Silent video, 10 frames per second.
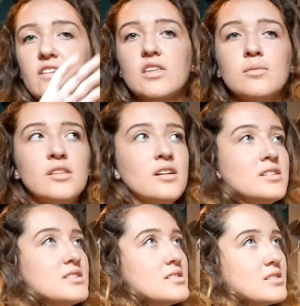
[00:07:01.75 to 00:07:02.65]
them, and then I
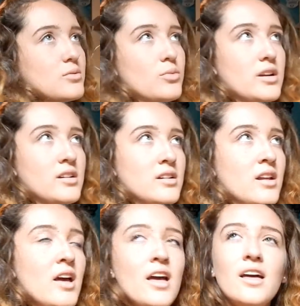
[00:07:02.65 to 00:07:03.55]
went in,
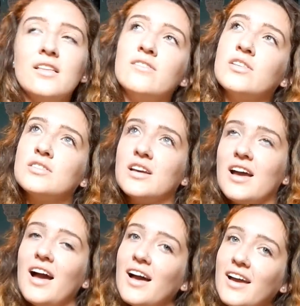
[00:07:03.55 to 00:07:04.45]
and then Vic was like,
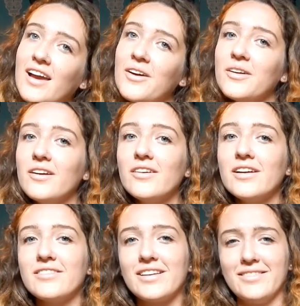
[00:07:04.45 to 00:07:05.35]
hi, how are you? And I
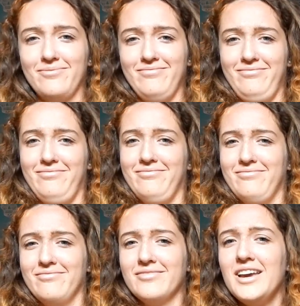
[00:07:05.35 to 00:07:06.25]
was like,
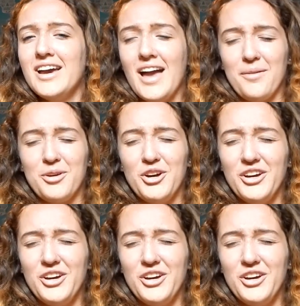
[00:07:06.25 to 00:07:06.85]
I'm good.